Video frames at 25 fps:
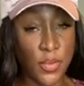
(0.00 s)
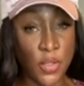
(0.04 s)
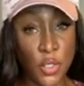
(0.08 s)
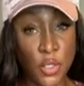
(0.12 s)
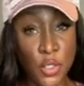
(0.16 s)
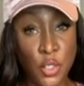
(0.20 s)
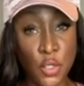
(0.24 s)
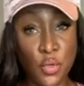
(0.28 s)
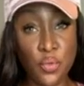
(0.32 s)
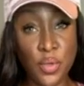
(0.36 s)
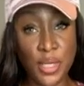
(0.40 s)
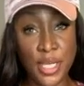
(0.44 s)

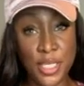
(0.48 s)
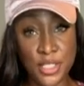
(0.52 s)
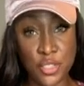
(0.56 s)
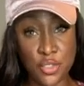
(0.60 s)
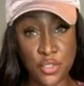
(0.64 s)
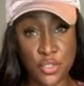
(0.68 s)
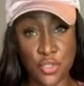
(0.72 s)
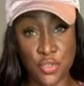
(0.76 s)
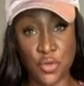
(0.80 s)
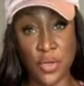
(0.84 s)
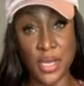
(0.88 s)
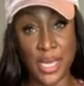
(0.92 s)
You need to
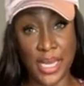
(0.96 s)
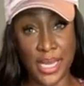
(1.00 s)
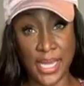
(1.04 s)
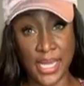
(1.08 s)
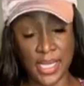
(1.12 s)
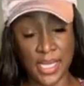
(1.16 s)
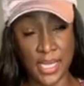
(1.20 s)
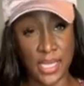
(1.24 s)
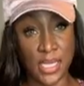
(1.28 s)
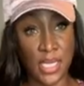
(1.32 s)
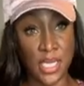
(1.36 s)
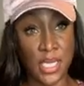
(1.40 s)
try it.
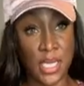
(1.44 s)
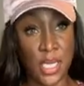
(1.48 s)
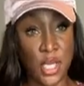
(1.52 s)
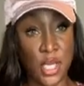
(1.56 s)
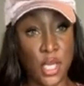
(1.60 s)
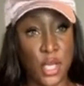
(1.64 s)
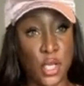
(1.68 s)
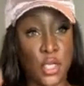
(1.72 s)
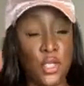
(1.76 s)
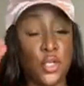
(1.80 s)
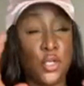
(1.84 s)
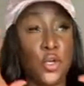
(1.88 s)

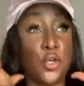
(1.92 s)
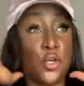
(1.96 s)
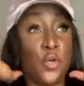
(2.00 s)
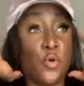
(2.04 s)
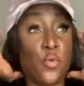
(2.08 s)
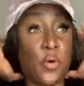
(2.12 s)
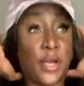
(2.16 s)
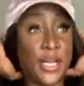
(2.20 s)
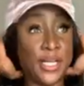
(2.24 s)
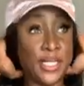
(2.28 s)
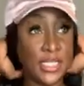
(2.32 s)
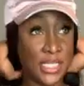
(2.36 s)
You're
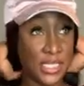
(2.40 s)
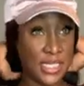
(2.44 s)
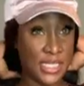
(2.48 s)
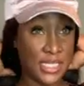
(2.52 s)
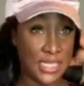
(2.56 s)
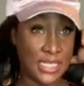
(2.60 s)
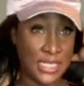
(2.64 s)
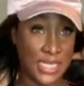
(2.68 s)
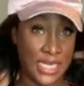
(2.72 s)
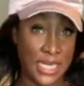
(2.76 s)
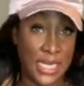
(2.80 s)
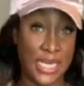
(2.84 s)
going to
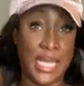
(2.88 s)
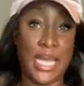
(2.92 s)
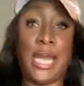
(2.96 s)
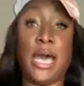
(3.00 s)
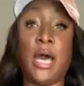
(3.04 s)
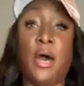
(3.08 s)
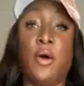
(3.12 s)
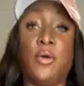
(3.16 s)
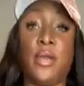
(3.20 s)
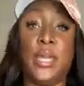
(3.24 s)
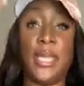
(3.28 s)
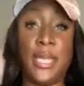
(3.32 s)
see
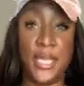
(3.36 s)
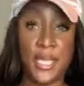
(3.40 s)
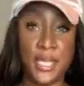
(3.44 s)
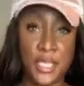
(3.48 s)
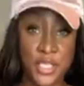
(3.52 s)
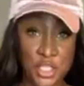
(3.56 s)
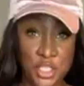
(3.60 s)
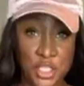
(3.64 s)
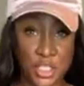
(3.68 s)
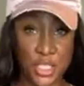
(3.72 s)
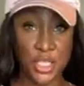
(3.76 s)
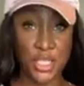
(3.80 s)
how
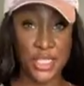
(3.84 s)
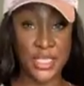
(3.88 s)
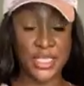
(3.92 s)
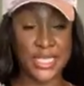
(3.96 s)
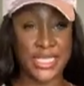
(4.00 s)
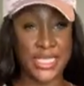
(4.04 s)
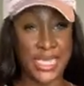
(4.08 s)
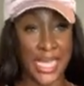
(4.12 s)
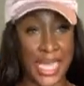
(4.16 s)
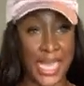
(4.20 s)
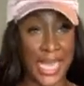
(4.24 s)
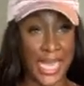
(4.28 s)
each
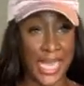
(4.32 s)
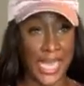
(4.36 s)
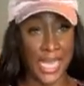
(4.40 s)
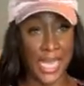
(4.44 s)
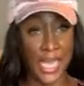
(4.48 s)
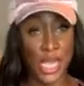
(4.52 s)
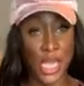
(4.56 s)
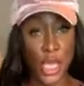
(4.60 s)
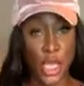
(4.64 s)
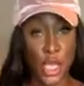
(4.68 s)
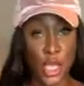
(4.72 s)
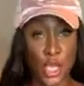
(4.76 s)
day
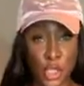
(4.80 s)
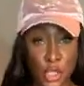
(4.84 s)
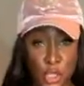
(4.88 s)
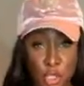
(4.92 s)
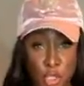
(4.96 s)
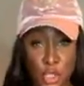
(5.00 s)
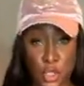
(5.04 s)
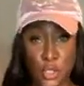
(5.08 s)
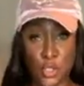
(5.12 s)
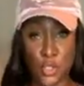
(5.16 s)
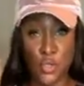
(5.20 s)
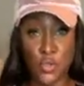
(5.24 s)

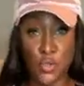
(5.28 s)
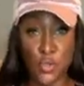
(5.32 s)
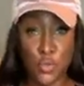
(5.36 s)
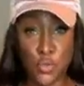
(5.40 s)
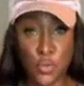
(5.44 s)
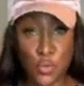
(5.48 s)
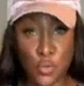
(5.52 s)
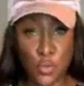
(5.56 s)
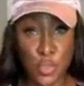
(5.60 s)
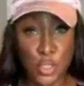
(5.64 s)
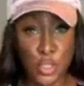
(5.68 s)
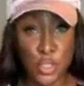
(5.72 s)

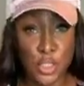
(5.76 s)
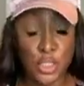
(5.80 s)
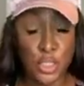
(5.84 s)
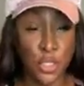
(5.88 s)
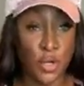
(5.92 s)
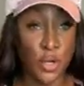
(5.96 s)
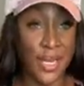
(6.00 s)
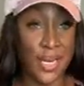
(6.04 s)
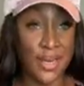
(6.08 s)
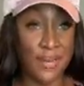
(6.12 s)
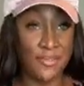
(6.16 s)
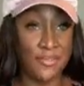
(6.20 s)
you
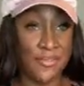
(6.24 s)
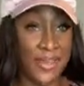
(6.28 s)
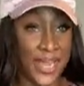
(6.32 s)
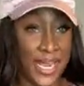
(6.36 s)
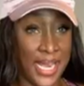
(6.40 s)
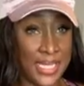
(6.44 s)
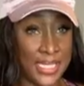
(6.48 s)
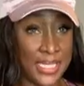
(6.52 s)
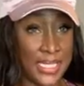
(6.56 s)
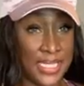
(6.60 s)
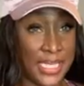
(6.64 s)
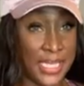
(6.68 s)
start
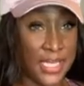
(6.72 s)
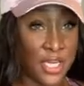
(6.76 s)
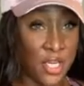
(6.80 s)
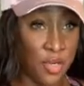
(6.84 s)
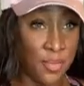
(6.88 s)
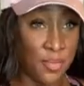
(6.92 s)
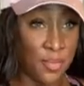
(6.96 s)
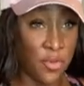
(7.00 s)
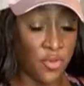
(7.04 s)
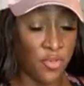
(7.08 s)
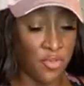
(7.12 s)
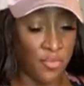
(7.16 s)
advancing your
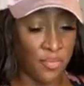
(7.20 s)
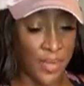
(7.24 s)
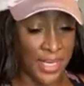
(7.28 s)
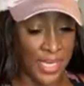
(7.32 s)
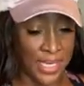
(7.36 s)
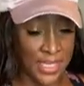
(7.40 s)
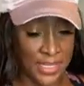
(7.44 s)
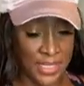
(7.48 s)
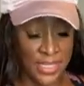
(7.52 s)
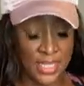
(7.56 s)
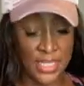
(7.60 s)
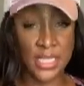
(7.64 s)

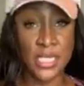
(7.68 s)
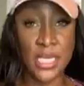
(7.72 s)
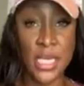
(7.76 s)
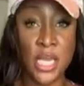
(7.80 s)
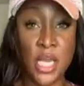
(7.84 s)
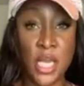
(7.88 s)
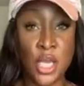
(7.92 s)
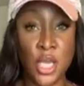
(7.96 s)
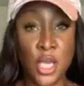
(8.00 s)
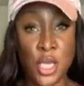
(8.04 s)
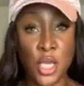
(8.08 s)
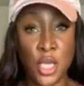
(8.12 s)
movements.
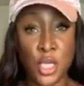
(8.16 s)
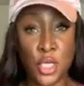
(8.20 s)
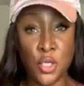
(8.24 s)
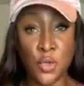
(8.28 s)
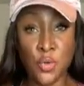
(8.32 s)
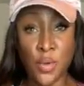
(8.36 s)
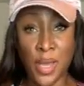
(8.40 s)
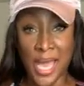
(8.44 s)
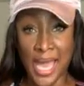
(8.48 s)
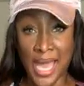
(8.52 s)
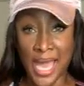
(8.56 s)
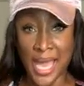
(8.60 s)

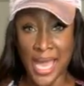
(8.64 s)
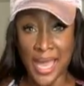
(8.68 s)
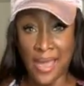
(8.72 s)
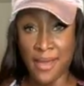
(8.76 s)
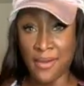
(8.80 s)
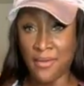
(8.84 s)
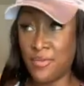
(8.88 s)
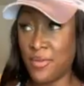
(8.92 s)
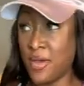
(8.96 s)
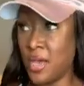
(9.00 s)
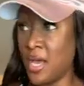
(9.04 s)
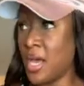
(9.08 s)
You
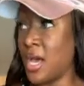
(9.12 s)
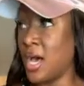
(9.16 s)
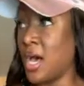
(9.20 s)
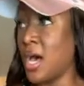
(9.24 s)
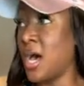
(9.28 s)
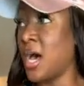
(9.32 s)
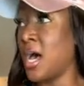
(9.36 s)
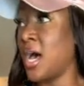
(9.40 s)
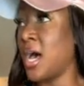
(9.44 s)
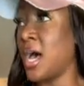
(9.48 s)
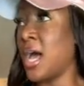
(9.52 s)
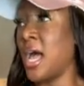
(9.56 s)
have
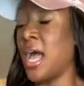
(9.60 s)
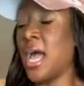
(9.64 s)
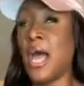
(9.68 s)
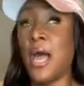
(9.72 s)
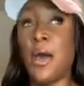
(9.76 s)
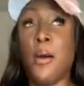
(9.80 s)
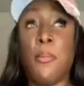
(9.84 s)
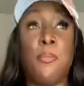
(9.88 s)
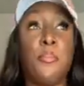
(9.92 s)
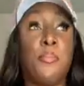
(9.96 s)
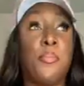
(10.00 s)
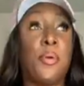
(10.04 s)

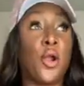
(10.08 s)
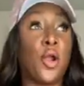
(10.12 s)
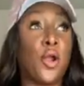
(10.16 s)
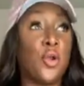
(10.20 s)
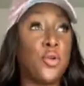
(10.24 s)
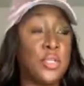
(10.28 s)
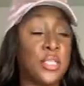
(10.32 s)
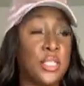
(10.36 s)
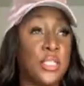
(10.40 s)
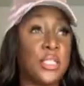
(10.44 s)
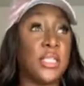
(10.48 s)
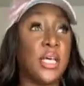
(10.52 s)
a
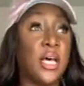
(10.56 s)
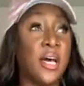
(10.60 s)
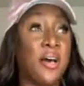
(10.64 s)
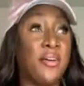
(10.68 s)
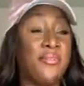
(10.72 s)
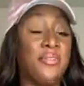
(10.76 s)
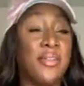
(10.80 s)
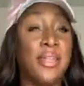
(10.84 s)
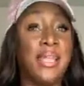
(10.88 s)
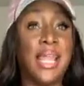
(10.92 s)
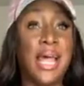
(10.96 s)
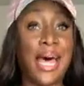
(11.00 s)
burst
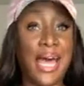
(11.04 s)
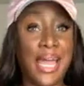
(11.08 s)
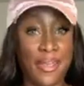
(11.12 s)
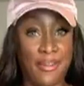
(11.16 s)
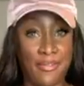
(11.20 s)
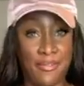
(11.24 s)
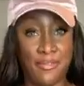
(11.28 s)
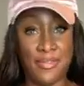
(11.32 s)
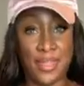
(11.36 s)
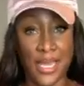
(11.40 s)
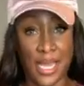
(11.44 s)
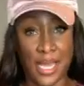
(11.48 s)
of
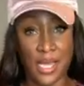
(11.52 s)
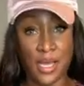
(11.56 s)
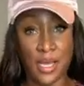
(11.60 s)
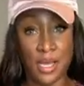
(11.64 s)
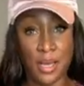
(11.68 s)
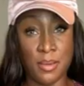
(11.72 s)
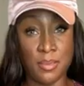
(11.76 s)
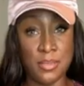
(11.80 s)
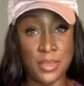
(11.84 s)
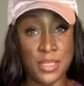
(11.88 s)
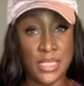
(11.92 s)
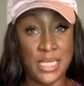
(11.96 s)
life that
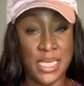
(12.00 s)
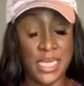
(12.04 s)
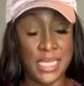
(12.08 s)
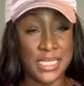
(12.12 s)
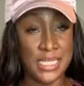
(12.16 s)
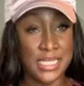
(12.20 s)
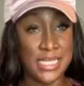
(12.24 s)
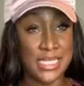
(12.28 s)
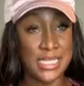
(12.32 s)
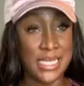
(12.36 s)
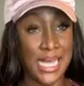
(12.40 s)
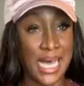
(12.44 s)
comes
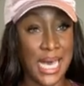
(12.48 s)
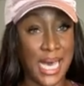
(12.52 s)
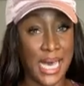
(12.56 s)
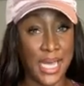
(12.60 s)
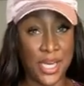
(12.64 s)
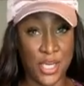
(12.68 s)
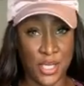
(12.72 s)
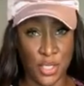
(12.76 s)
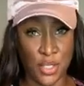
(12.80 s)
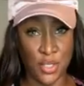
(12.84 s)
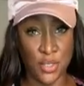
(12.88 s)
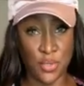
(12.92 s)
inside
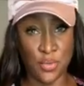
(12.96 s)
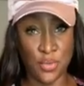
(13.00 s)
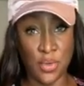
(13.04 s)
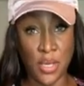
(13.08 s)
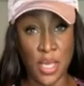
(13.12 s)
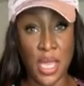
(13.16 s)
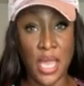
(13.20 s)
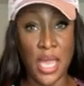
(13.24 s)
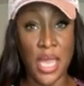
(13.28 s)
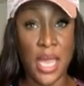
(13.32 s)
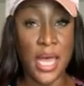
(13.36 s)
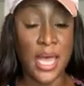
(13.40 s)
of you
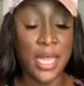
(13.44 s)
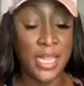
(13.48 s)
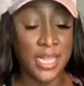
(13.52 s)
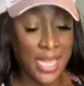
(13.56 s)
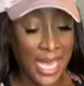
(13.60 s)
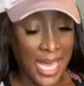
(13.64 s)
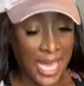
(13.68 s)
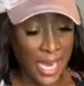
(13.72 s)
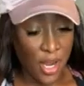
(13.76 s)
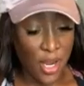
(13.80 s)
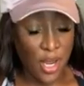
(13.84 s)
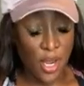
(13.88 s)
that